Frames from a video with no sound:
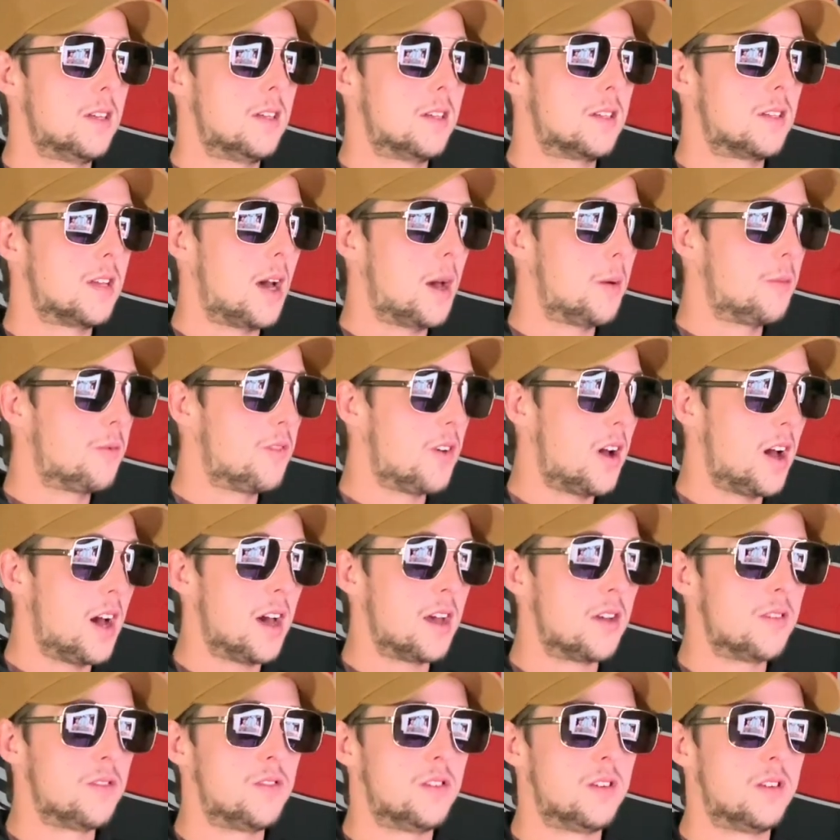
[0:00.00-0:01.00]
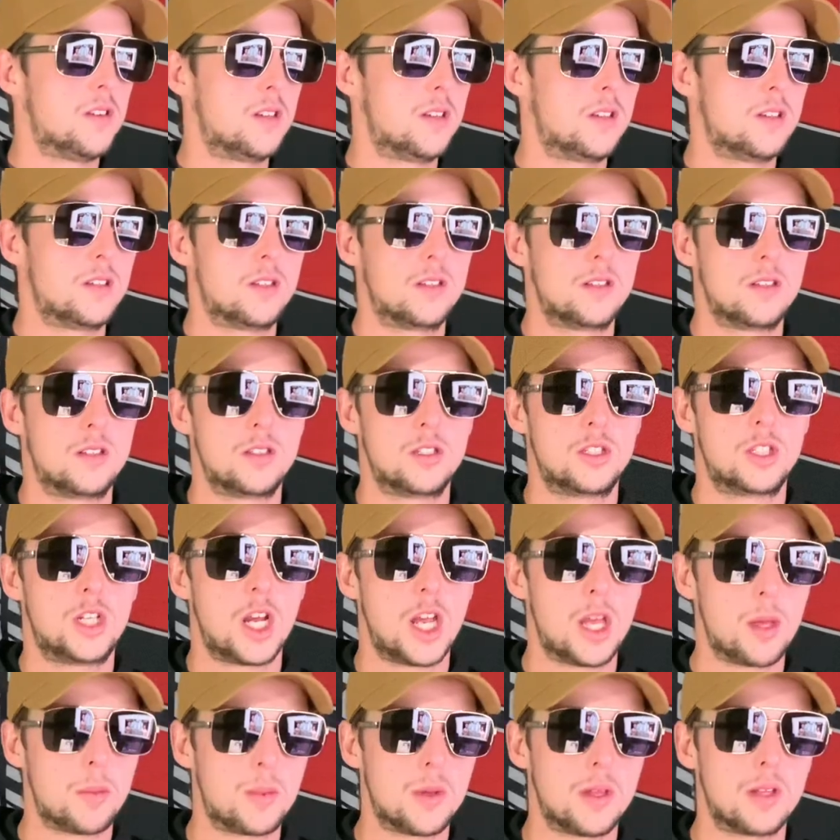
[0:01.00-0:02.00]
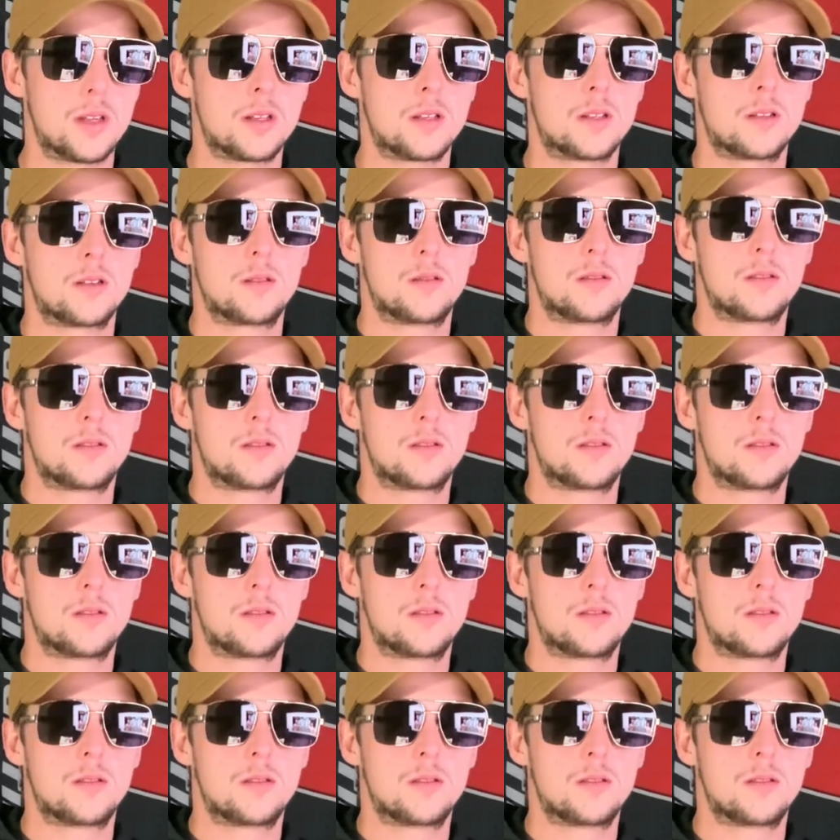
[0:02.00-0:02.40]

Top 5, champion.